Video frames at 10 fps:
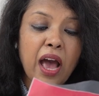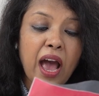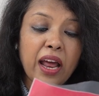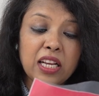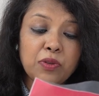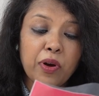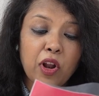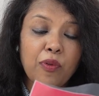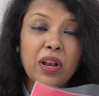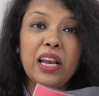and is one
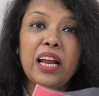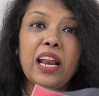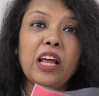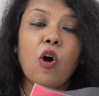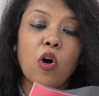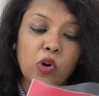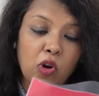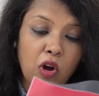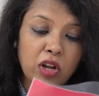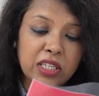of the leading
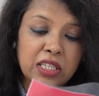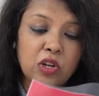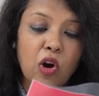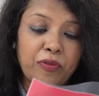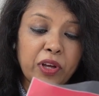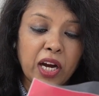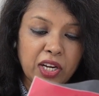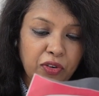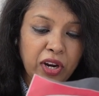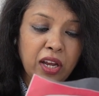oncologists of the
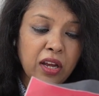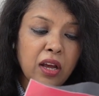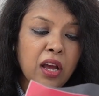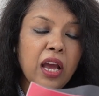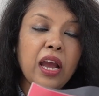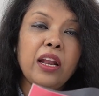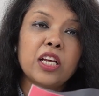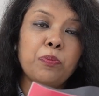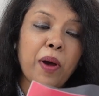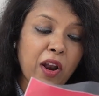country. In
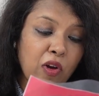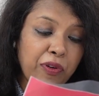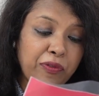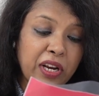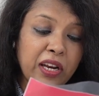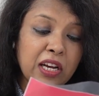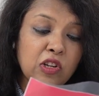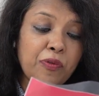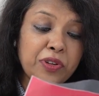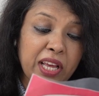a span of 15 years
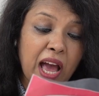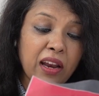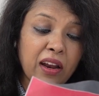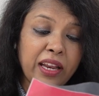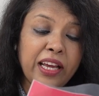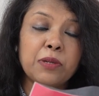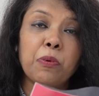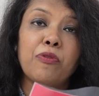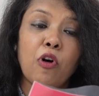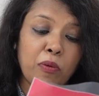of his career, he has
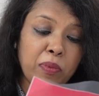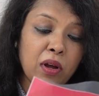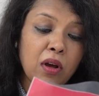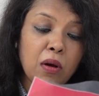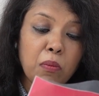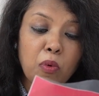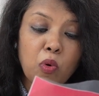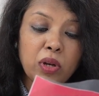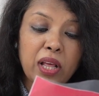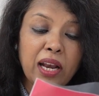performed
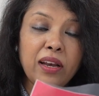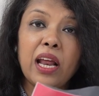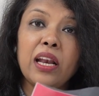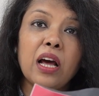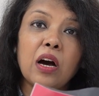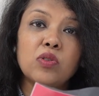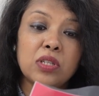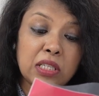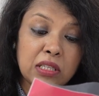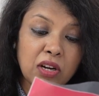more than
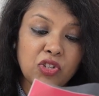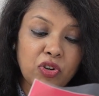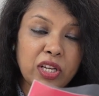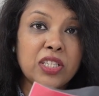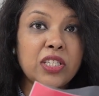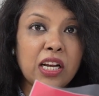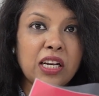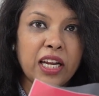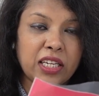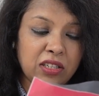10,000 surgeries
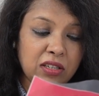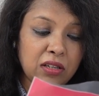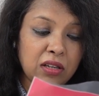till date.